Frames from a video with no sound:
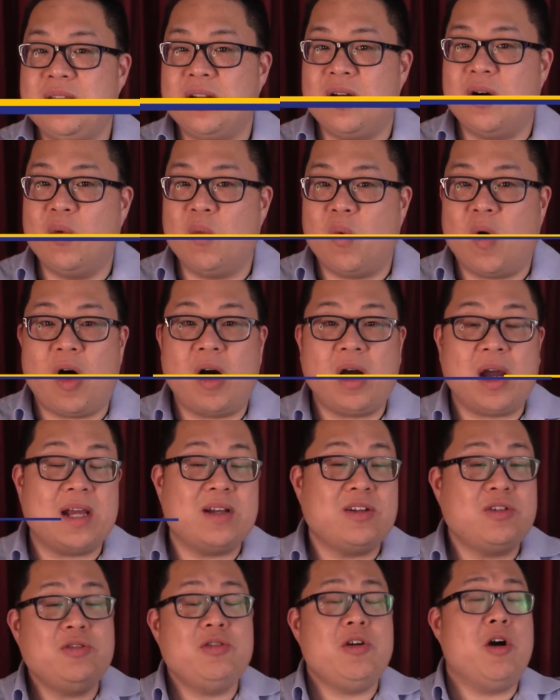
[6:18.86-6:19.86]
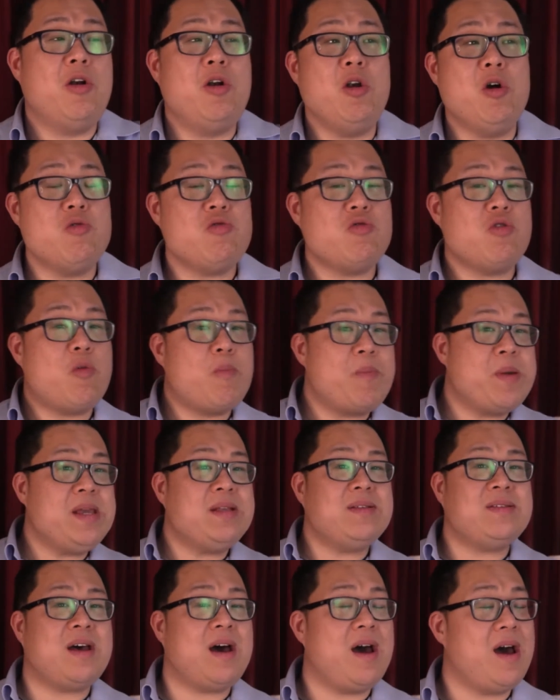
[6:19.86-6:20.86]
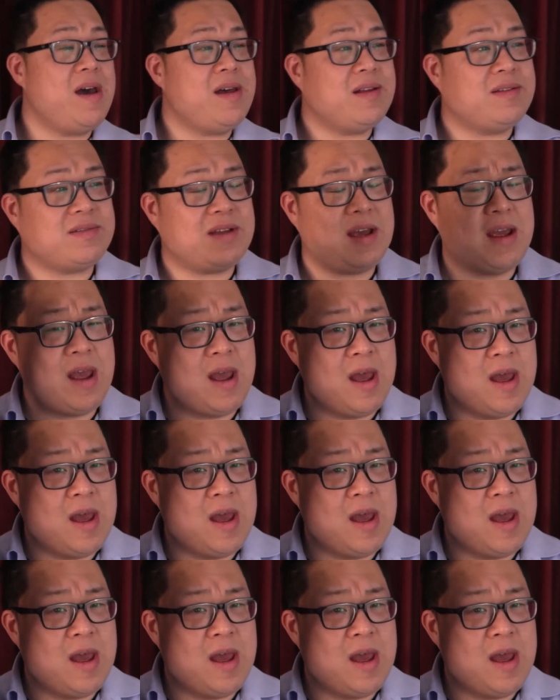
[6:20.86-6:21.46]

walk into your local Pizza Hut and say,